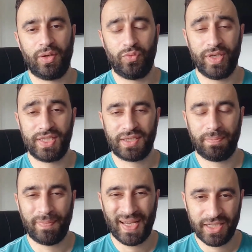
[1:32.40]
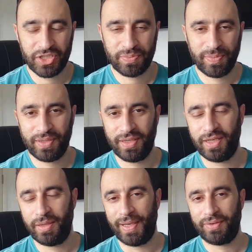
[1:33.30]
risk management
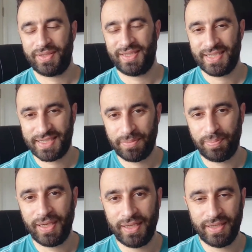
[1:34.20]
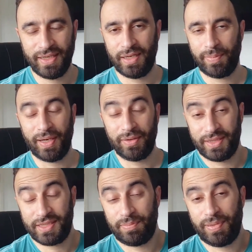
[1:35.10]
and about discipline, and about
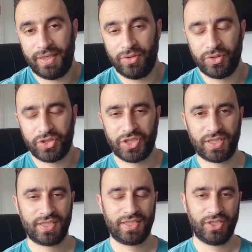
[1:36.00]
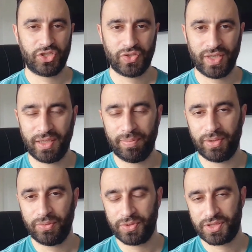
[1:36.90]
discipline not just in trading but
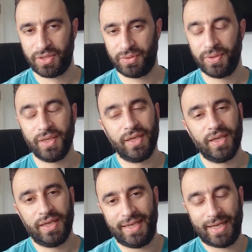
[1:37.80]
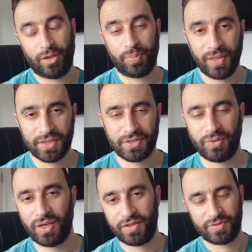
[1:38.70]
also in our personal
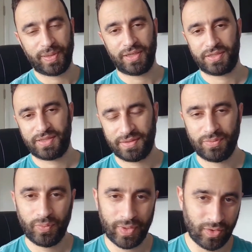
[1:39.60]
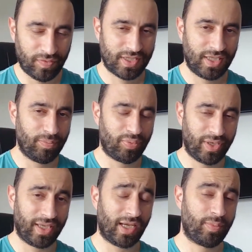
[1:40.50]
life, because we obviously
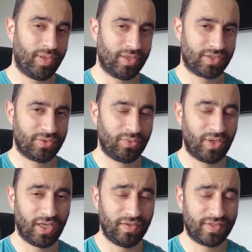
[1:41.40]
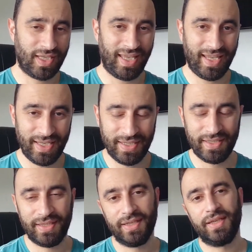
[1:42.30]
bring our personal lives
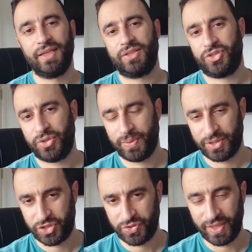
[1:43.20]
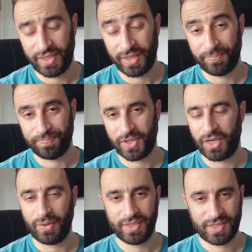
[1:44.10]
in to our trading. You
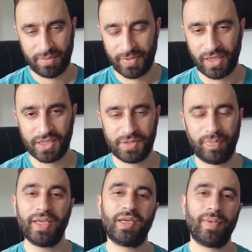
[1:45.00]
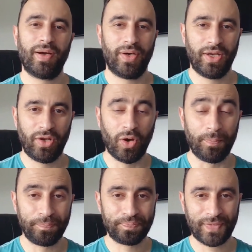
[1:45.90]
know, it's something I speak about a
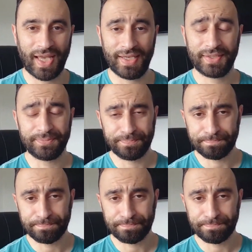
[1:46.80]
lot. And